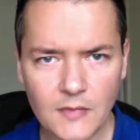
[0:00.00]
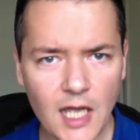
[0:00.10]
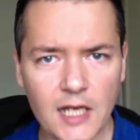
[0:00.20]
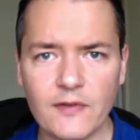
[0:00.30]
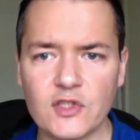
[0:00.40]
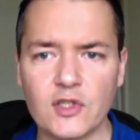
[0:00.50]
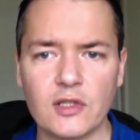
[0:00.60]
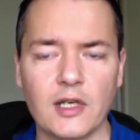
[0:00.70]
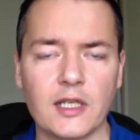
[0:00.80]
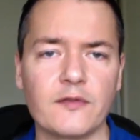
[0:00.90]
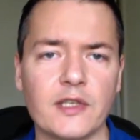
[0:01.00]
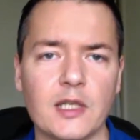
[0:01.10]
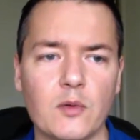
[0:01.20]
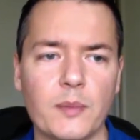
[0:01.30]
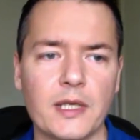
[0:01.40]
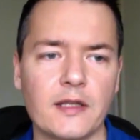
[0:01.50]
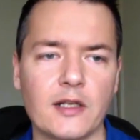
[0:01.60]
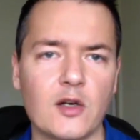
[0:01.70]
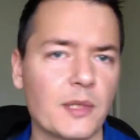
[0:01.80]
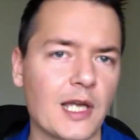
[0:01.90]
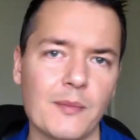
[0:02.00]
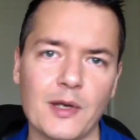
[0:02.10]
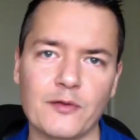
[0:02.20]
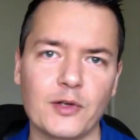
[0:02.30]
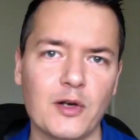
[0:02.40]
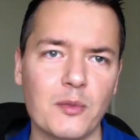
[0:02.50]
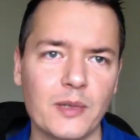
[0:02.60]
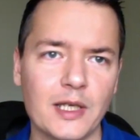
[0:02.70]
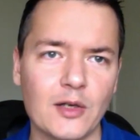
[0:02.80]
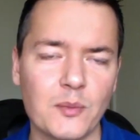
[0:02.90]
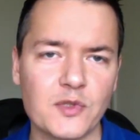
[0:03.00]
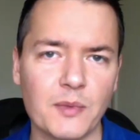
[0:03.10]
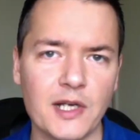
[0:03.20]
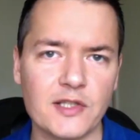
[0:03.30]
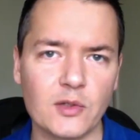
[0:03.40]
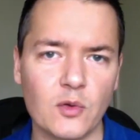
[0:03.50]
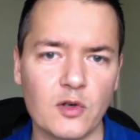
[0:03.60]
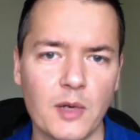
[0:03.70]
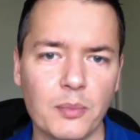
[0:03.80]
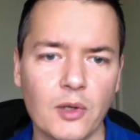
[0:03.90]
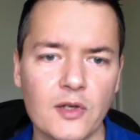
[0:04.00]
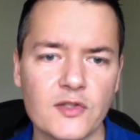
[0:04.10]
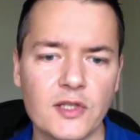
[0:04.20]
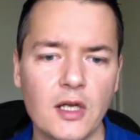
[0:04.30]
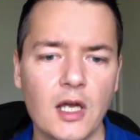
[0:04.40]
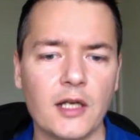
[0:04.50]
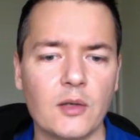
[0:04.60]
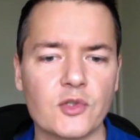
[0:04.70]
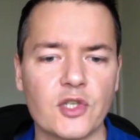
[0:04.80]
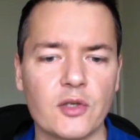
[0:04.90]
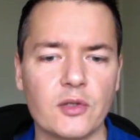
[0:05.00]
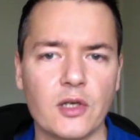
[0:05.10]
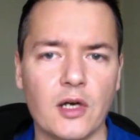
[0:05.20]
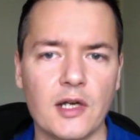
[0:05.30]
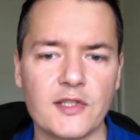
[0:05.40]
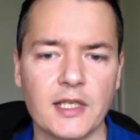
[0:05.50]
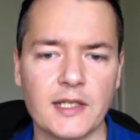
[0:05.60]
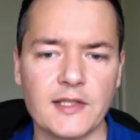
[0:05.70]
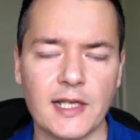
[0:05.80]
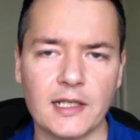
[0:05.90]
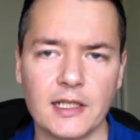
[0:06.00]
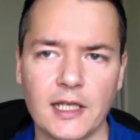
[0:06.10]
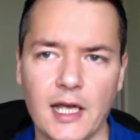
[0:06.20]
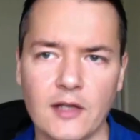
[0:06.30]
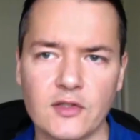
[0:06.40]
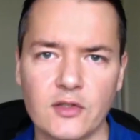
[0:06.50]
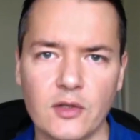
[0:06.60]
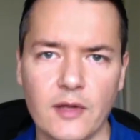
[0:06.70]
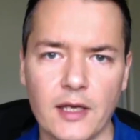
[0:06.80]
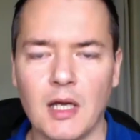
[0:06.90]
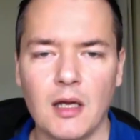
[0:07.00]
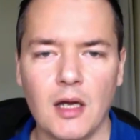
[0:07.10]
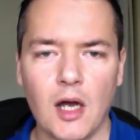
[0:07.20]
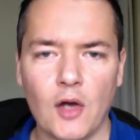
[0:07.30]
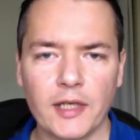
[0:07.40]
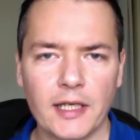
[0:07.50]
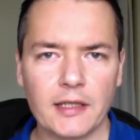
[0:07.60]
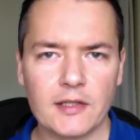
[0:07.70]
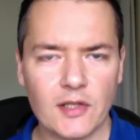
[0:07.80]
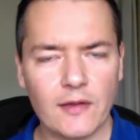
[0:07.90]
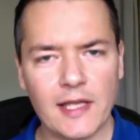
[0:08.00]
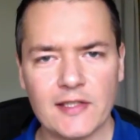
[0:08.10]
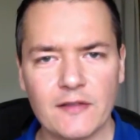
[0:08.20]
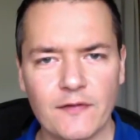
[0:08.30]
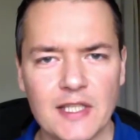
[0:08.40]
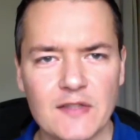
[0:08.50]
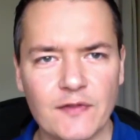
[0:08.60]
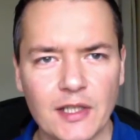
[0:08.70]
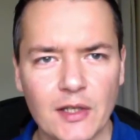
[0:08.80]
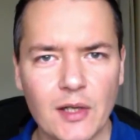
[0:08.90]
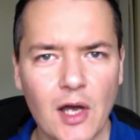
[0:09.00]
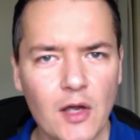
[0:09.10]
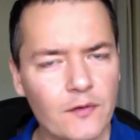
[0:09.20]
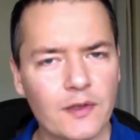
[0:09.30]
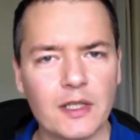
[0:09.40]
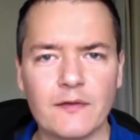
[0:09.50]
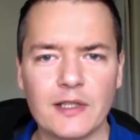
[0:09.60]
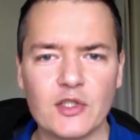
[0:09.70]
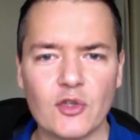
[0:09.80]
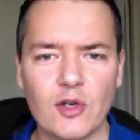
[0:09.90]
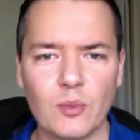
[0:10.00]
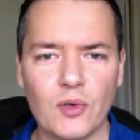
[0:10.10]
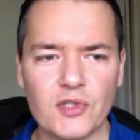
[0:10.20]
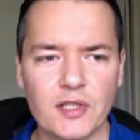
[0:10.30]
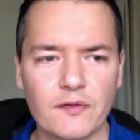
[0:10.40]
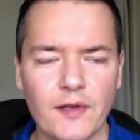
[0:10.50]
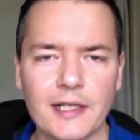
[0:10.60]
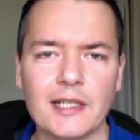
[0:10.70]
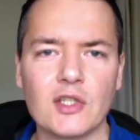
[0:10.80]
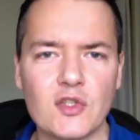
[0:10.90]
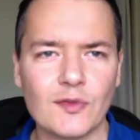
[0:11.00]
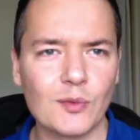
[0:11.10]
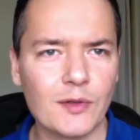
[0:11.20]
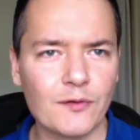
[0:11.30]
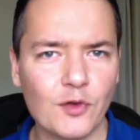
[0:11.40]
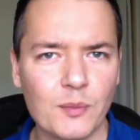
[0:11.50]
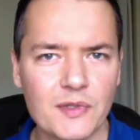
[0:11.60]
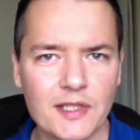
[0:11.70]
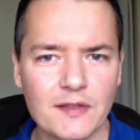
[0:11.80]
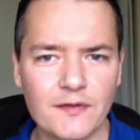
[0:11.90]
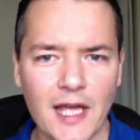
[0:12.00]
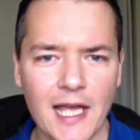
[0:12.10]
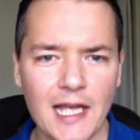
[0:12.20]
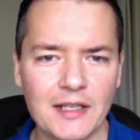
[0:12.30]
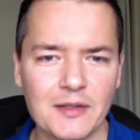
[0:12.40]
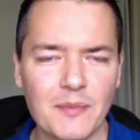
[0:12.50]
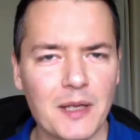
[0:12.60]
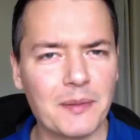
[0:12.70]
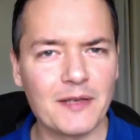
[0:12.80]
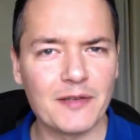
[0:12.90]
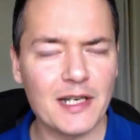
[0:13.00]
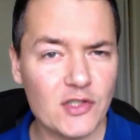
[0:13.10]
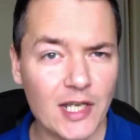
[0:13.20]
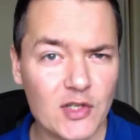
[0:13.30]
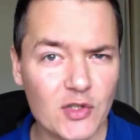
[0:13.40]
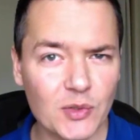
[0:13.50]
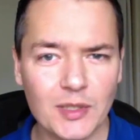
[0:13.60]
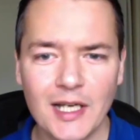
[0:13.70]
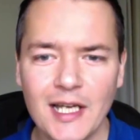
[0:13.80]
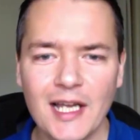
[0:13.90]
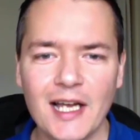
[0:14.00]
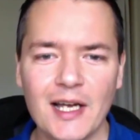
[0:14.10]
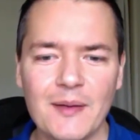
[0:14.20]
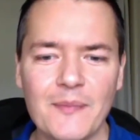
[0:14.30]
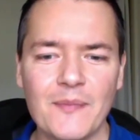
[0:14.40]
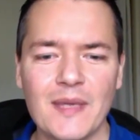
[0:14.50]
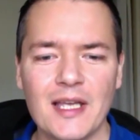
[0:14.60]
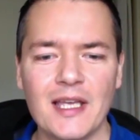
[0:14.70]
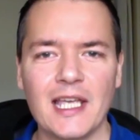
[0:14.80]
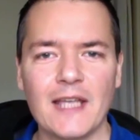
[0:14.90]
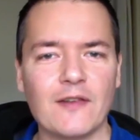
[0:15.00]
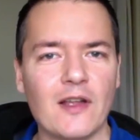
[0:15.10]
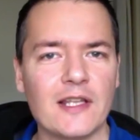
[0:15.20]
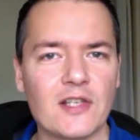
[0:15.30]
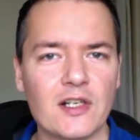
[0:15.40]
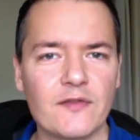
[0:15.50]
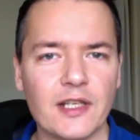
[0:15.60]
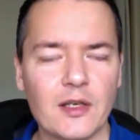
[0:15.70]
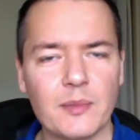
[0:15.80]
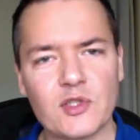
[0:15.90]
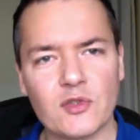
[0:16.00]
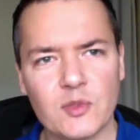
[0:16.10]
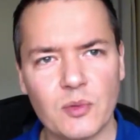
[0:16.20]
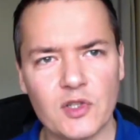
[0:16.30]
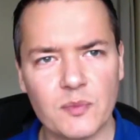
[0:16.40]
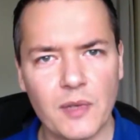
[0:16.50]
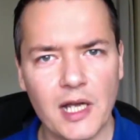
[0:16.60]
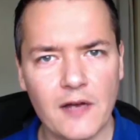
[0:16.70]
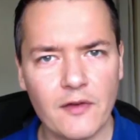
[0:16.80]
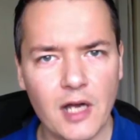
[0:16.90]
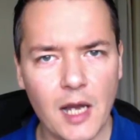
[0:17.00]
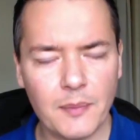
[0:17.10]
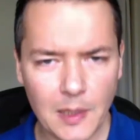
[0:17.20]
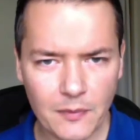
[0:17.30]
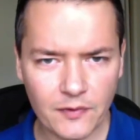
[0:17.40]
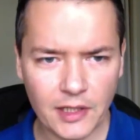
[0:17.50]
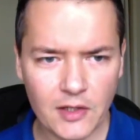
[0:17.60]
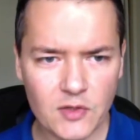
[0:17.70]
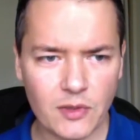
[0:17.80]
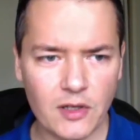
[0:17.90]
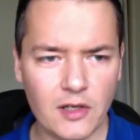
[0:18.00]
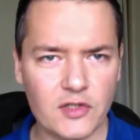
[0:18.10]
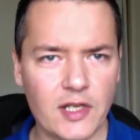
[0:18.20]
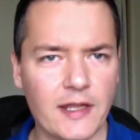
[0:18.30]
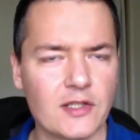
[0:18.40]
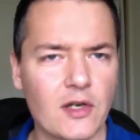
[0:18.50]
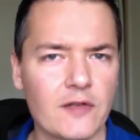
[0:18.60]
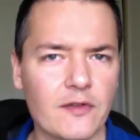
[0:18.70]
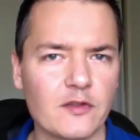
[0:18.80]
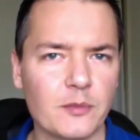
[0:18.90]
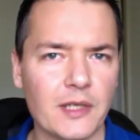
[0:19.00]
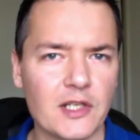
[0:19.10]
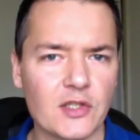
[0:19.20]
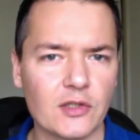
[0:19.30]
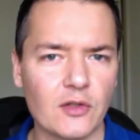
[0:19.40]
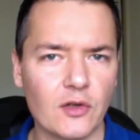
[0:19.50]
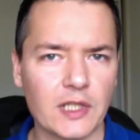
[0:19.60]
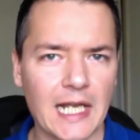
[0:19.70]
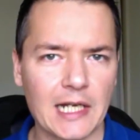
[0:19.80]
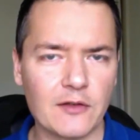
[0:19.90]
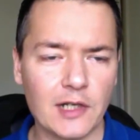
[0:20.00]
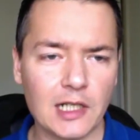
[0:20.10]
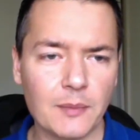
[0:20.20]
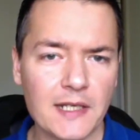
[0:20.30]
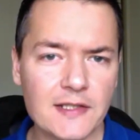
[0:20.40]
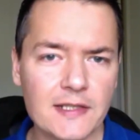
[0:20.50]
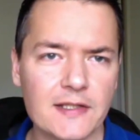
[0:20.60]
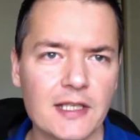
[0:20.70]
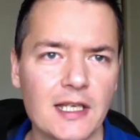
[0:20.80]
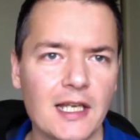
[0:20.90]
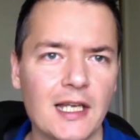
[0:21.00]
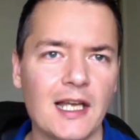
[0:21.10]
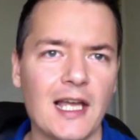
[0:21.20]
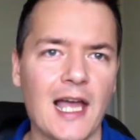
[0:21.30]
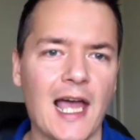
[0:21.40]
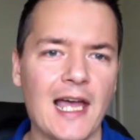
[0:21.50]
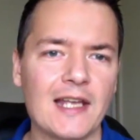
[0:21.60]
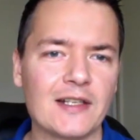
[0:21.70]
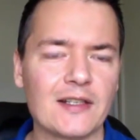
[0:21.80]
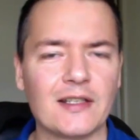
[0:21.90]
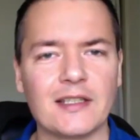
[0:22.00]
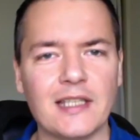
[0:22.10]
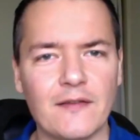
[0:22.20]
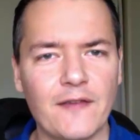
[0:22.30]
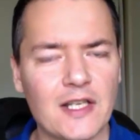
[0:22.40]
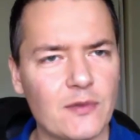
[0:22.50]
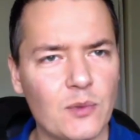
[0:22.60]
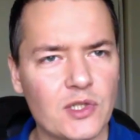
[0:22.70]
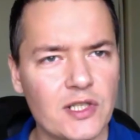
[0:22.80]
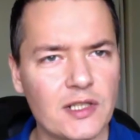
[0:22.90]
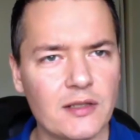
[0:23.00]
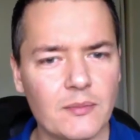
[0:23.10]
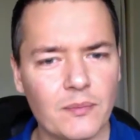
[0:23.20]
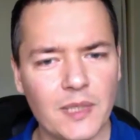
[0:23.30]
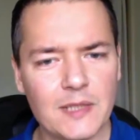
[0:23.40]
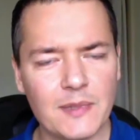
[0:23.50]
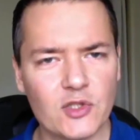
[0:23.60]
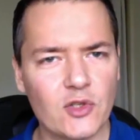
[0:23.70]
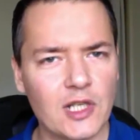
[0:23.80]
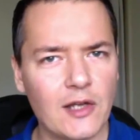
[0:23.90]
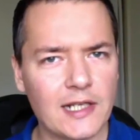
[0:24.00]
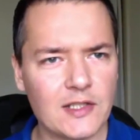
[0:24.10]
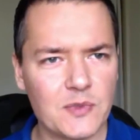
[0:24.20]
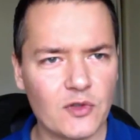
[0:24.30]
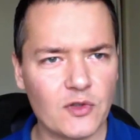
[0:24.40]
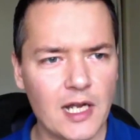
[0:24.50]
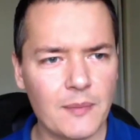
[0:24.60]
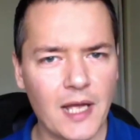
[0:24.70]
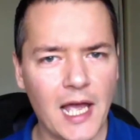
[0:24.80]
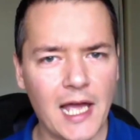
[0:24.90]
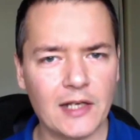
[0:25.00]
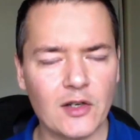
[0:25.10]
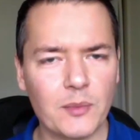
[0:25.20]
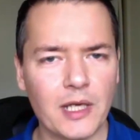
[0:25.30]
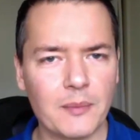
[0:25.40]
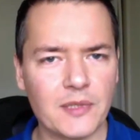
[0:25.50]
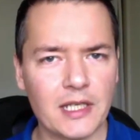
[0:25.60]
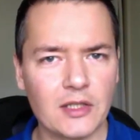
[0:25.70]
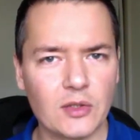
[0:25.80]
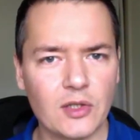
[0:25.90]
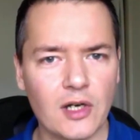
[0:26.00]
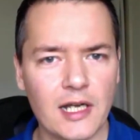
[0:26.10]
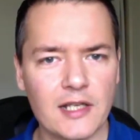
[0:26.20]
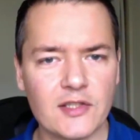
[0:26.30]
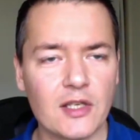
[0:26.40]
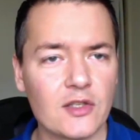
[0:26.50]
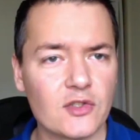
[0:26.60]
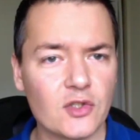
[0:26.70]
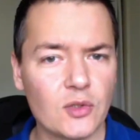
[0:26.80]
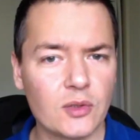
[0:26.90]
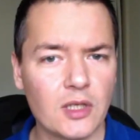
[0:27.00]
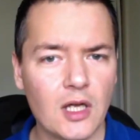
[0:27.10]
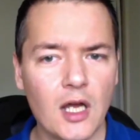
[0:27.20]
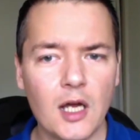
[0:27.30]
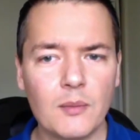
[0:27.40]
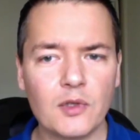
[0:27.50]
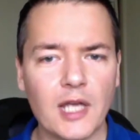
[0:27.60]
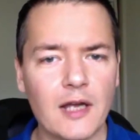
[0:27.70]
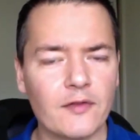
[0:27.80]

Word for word: And if it's good, like I think it will be, then I'll be going back through and I'll be optimizing all of my plots, and I'll show you guys exactly how to do that. Okay, so that's it for this video. Hopefully you've enjoyed watching, found it useful, informative, maybe even educational. If you like this kind of video, be sure to watch my other upcoming videos where I share this kind of information on a regular basis. And yeah, thanks for watching. Please make sure you like, subscribe, and I'll be updating you guys soon. Look out